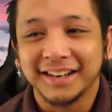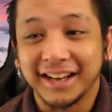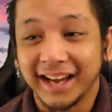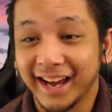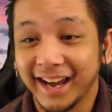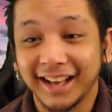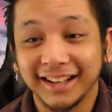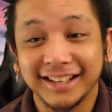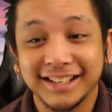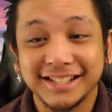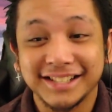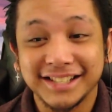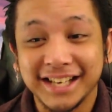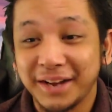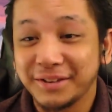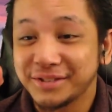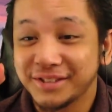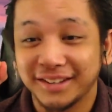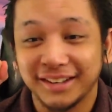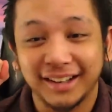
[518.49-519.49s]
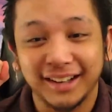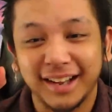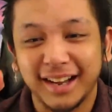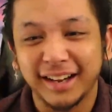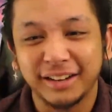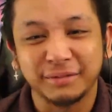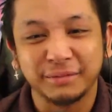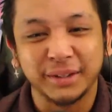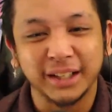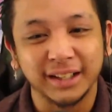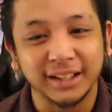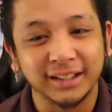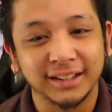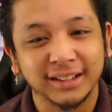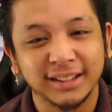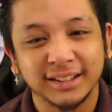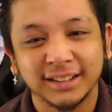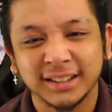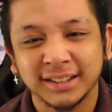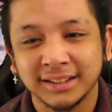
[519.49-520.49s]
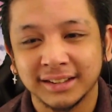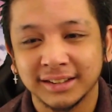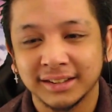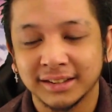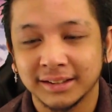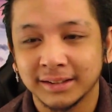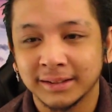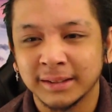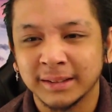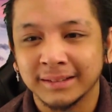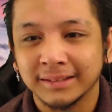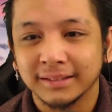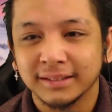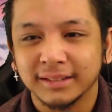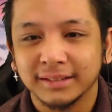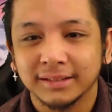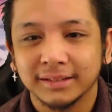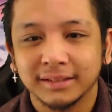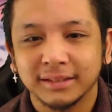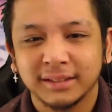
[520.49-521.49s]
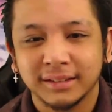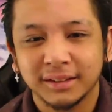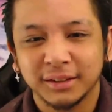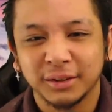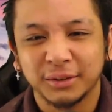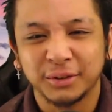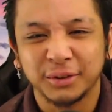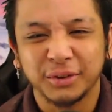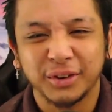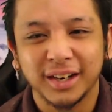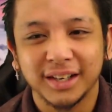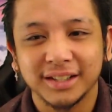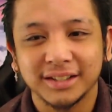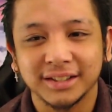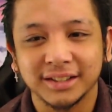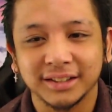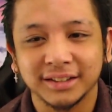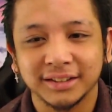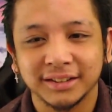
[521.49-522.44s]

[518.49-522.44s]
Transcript: Hey, at least Sam's still alive, man. You going crazy.